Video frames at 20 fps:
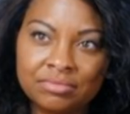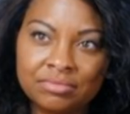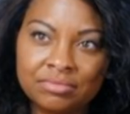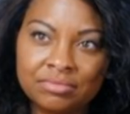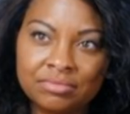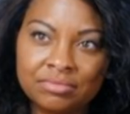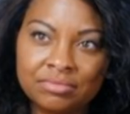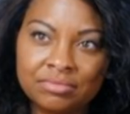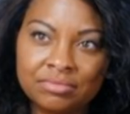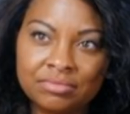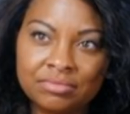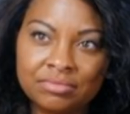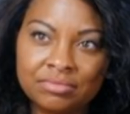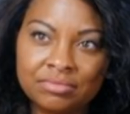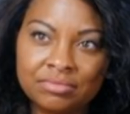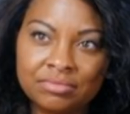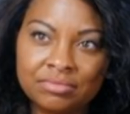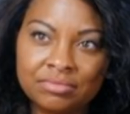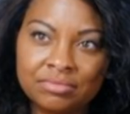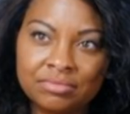
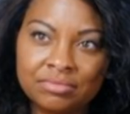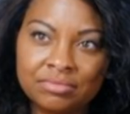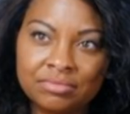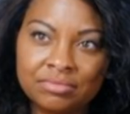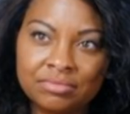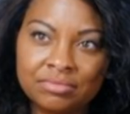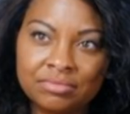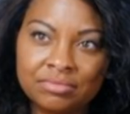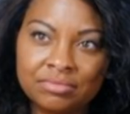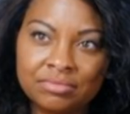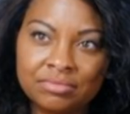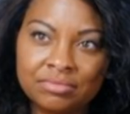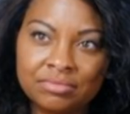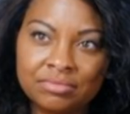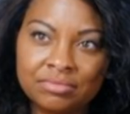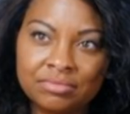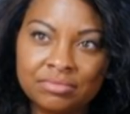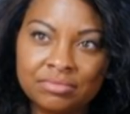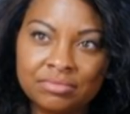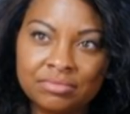
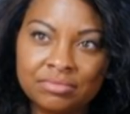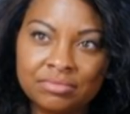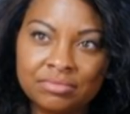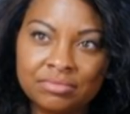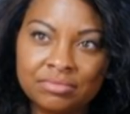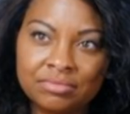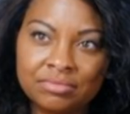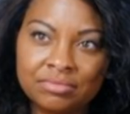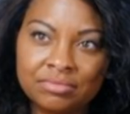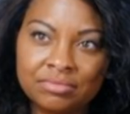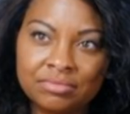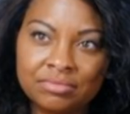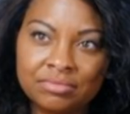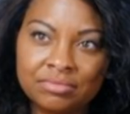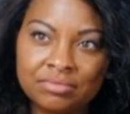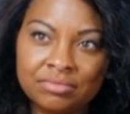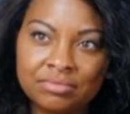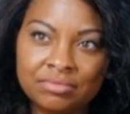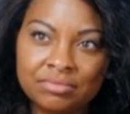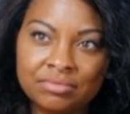
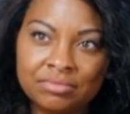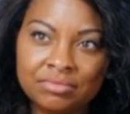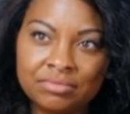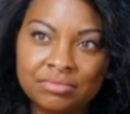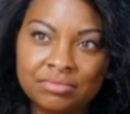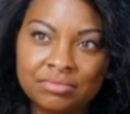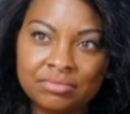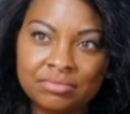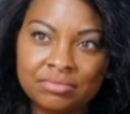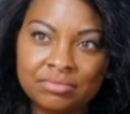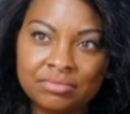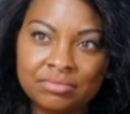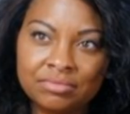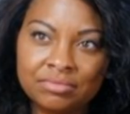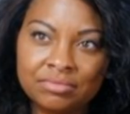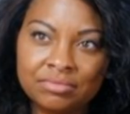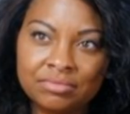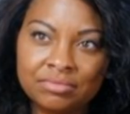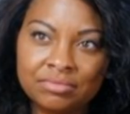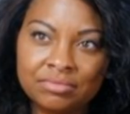
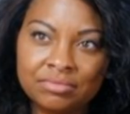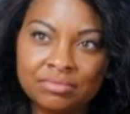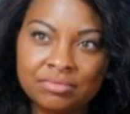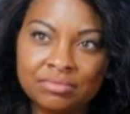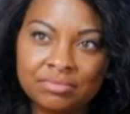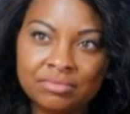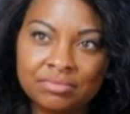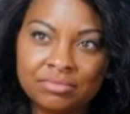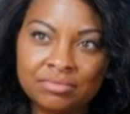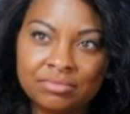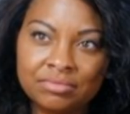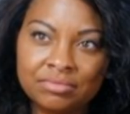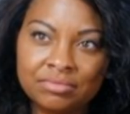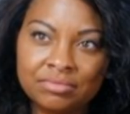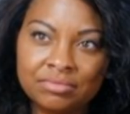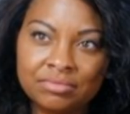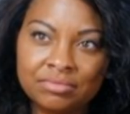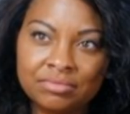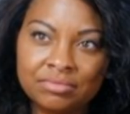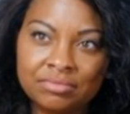
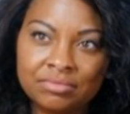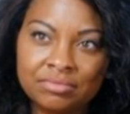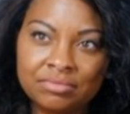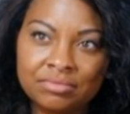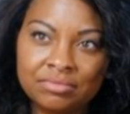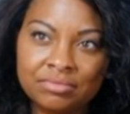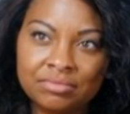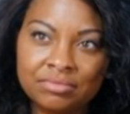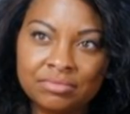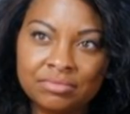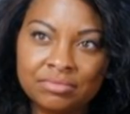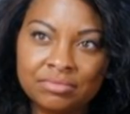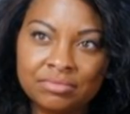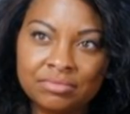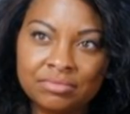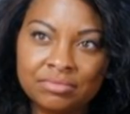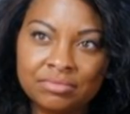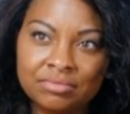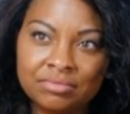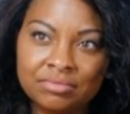
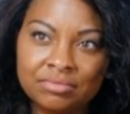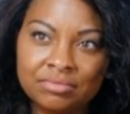This is a still picture; no speech is visible.